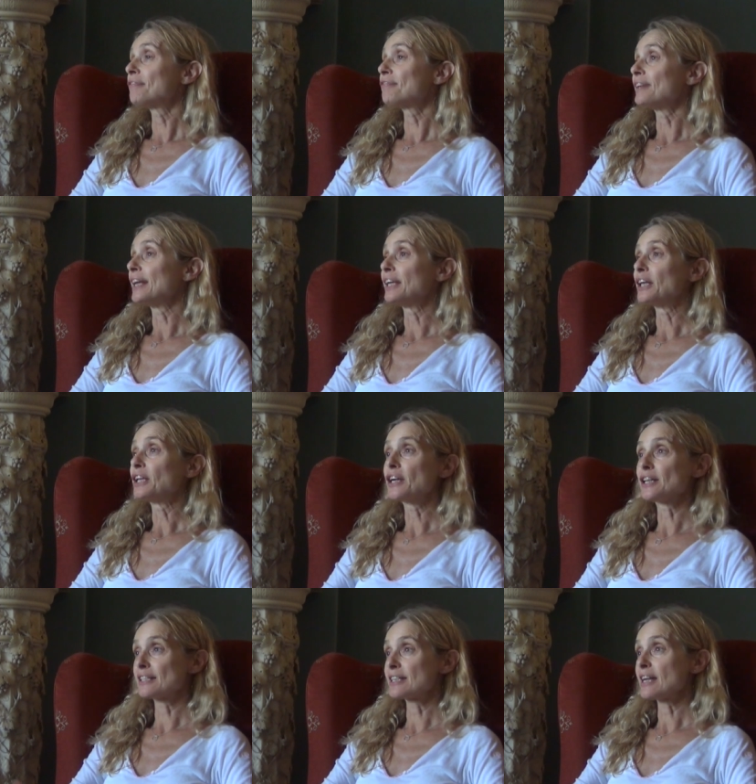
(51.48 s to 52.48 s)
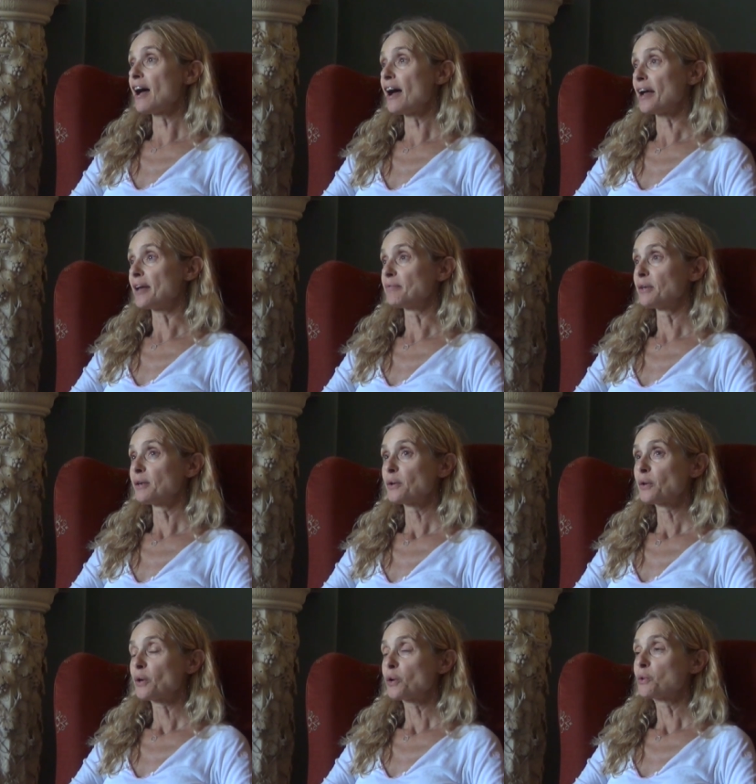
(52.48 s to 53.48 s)
if in a year's time
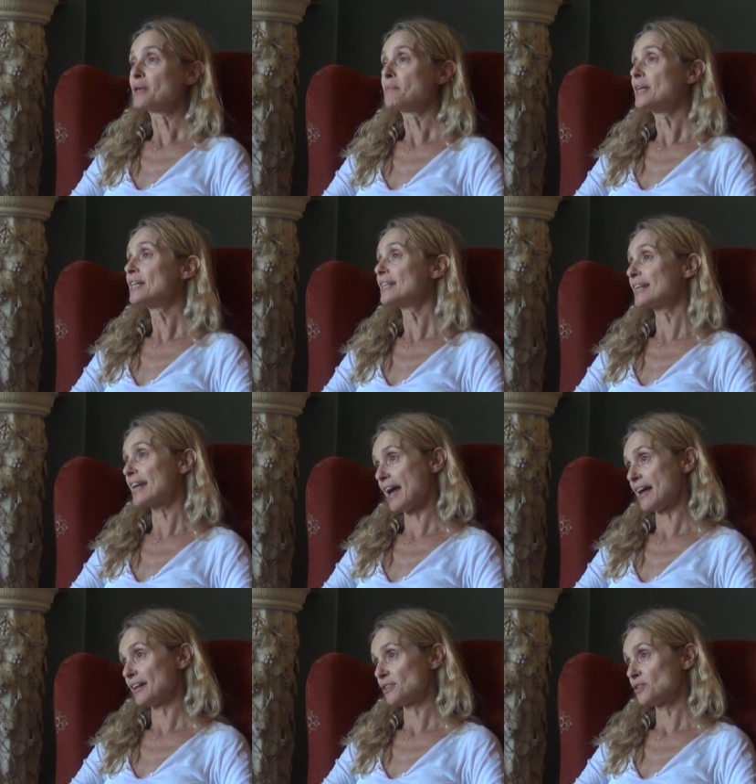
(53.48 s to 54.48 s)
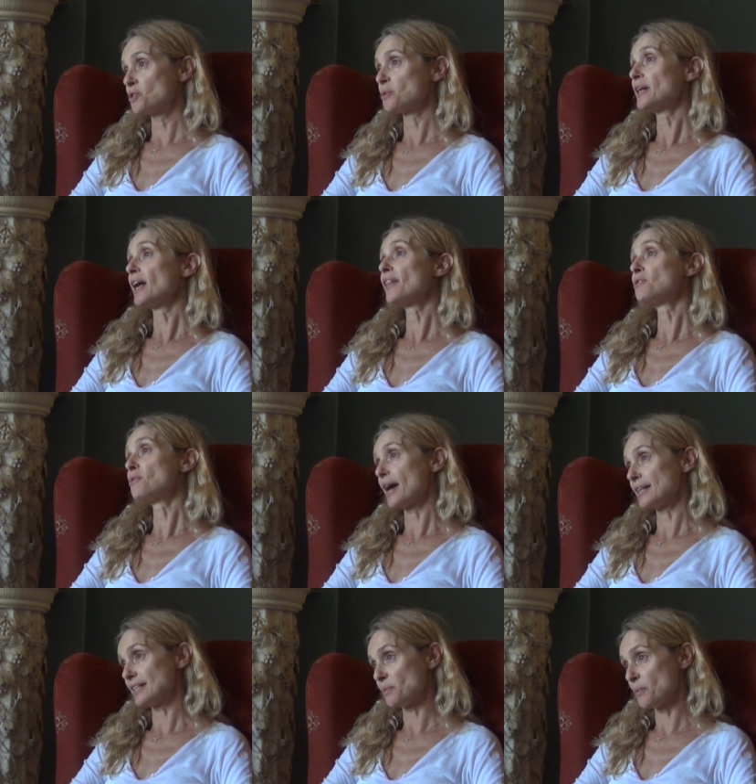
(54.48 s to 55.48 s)
we meet again to do another
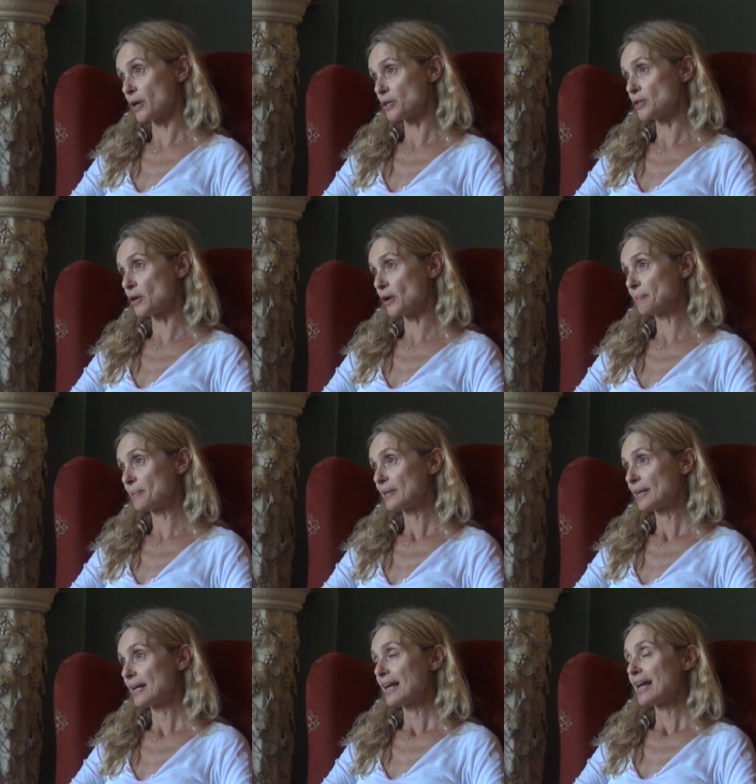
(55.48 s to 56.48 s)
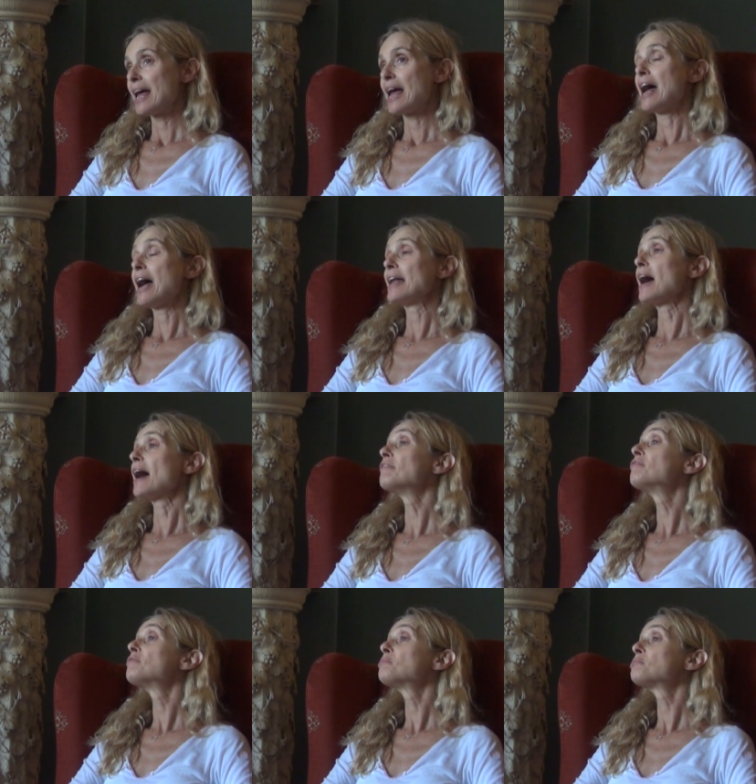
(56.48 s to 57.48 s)
writing workshop, and
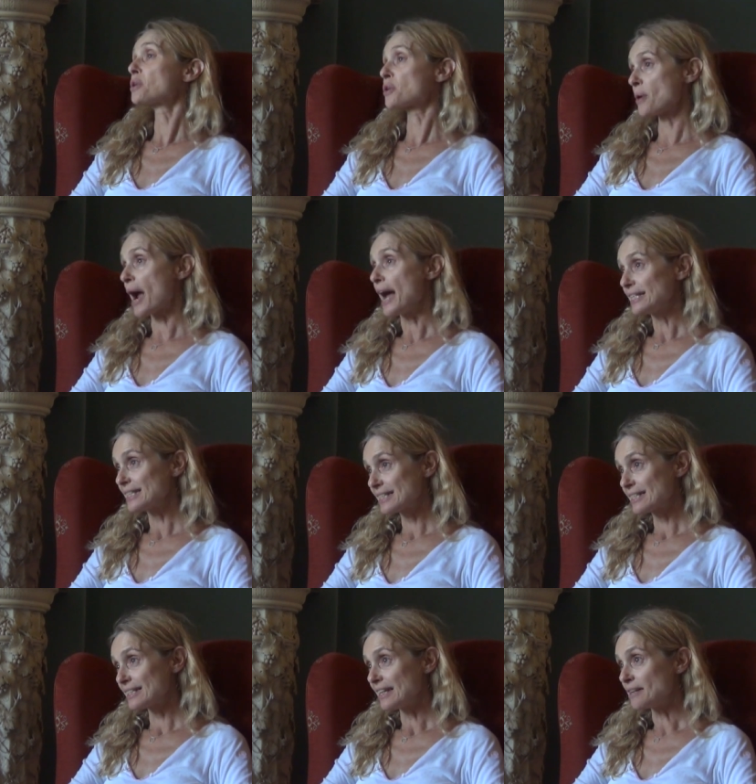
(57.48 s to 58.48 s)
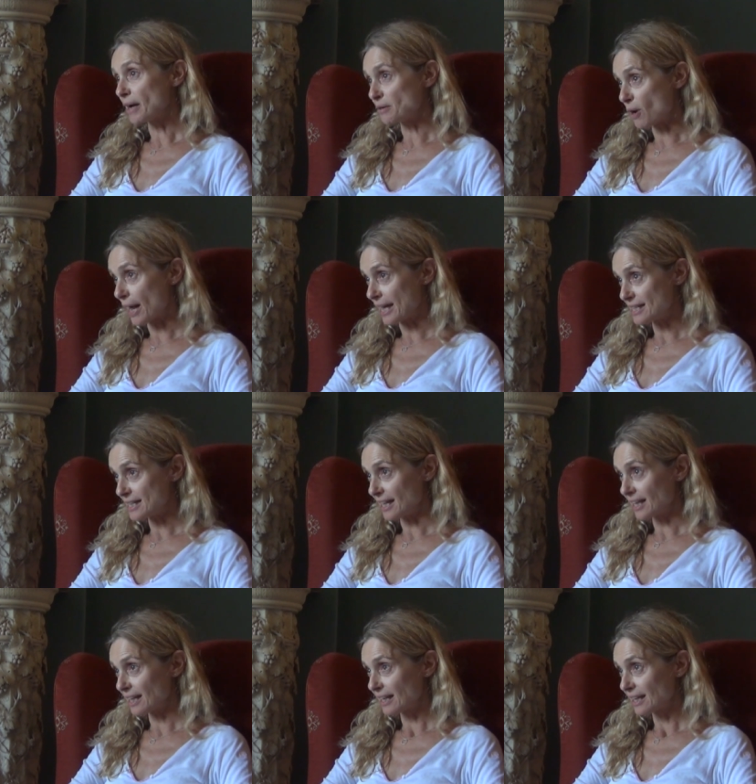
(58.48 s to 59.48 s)
I've progressed in my
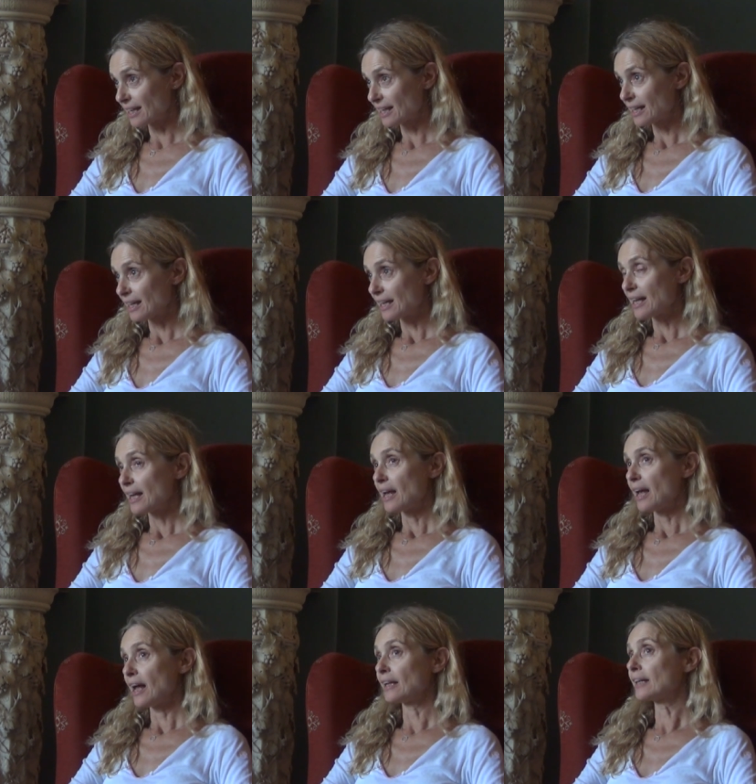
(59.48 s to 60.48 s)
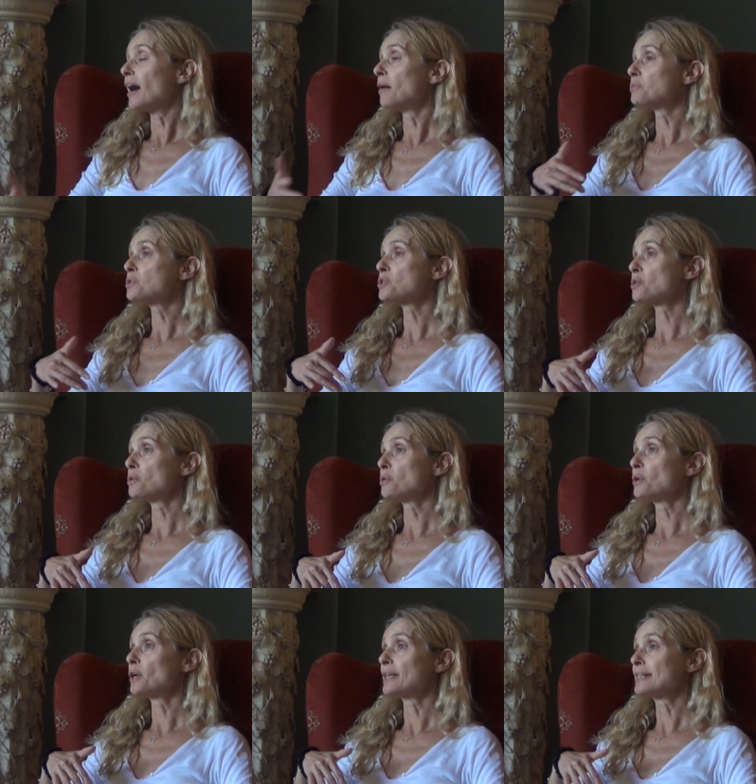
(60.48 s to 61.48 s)
writing and come to